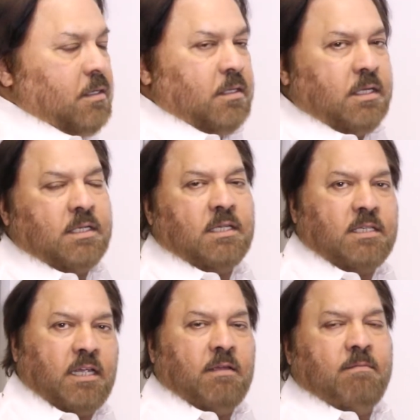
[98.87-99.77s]
This is
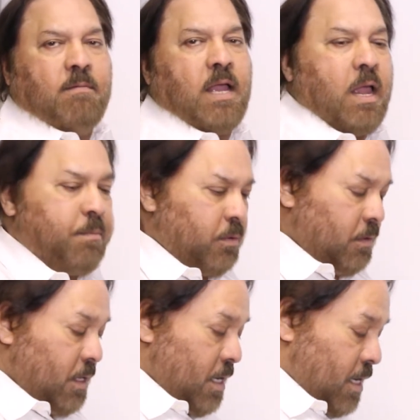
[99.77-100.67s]
save apple,
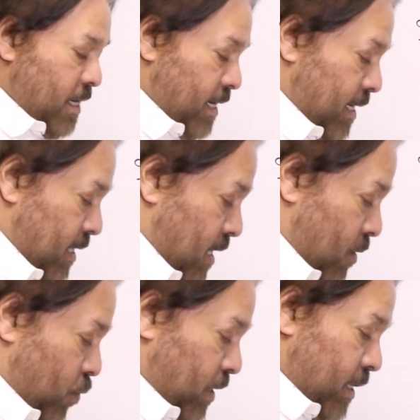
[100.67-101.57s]
and
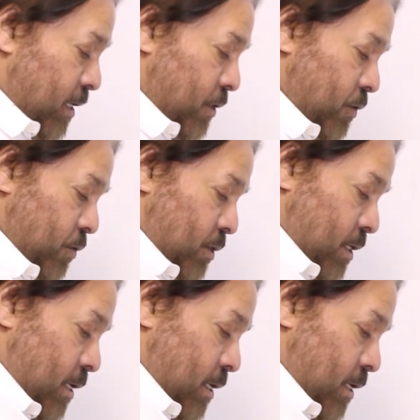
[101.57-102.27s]
we can use